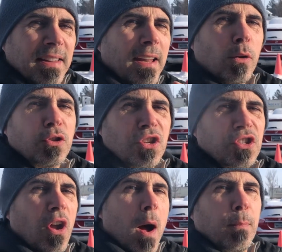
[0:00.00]
and they don't just
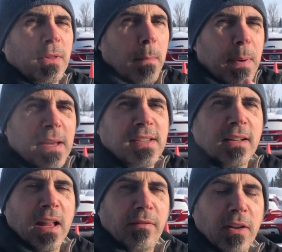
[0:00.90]
stop with the basic
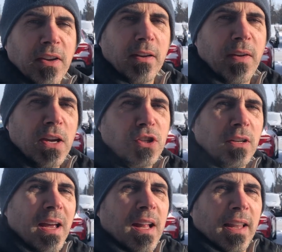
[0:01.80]
level of innovation
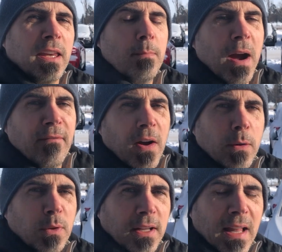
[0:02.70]
like you might find
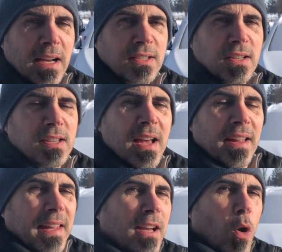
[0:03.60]
with a Lexus.
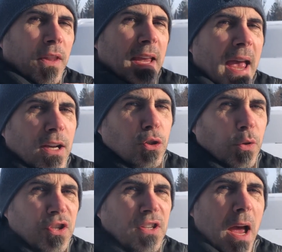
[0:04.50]
They go the
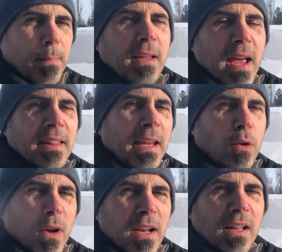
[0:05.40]
extra step, and they
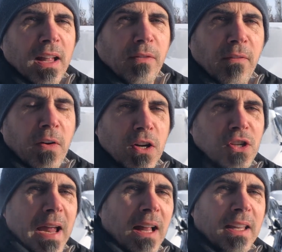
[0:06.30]
create a level of
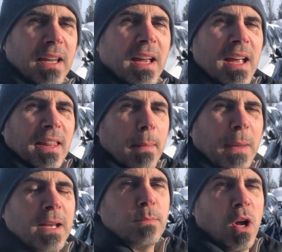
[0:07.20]
functionality that
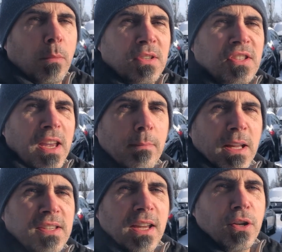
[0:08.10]
becomes almost
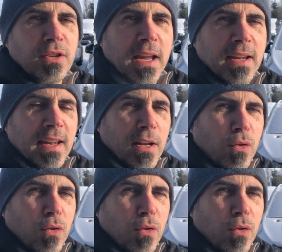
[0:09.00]
seamless in your day-to-day -day